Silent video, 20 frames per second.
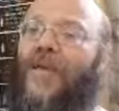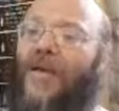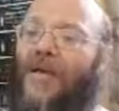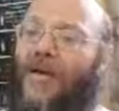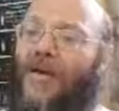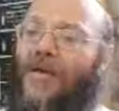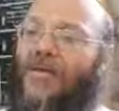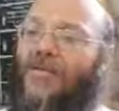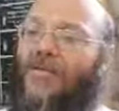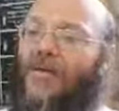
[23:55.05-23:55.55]

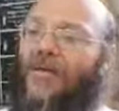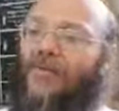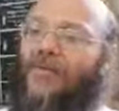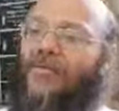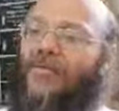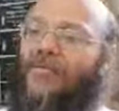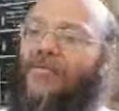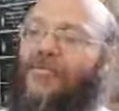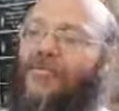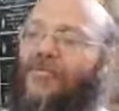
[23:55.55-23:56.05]
So
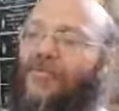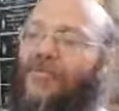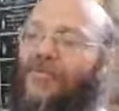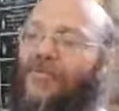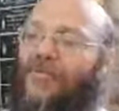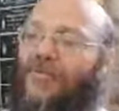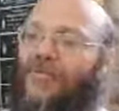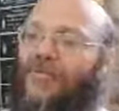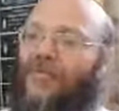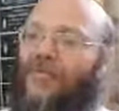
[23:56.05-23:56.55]

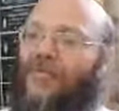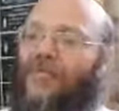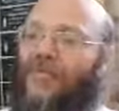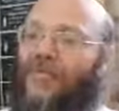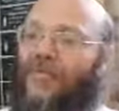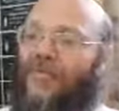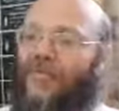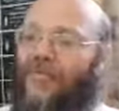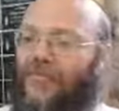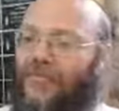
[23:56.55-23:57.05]

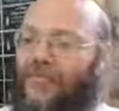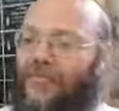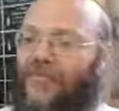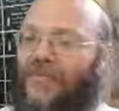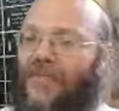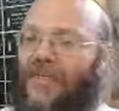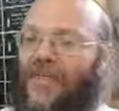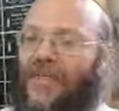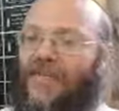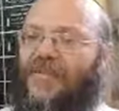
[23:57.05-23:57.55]

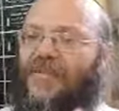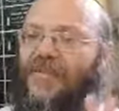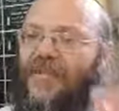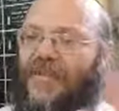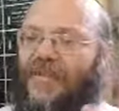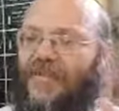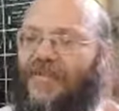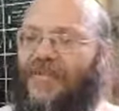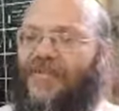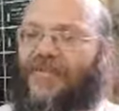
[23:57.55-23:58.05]
that's
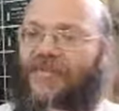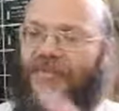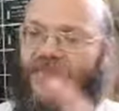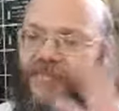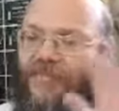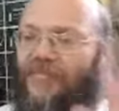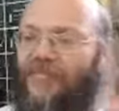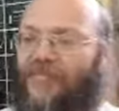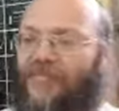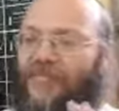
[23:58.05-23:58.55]
that's
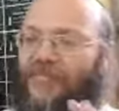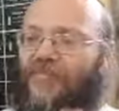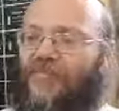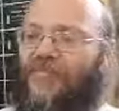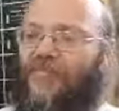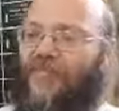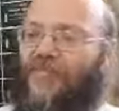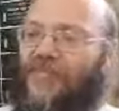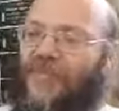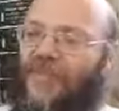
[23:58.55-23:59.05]

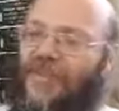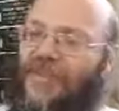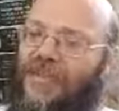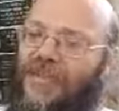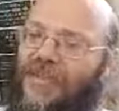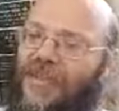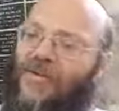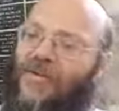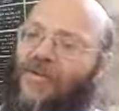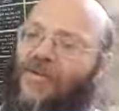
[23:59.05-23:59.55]
that's a
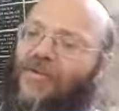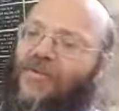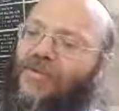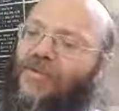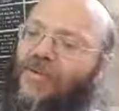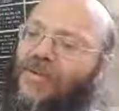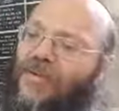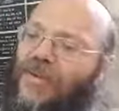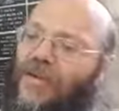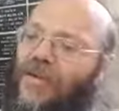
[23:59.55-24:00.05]
lot
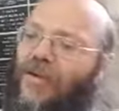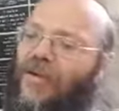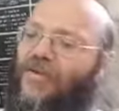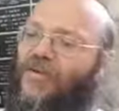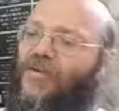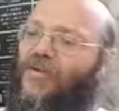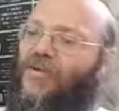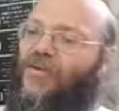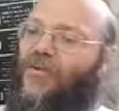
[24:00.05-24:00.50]
a lot to speak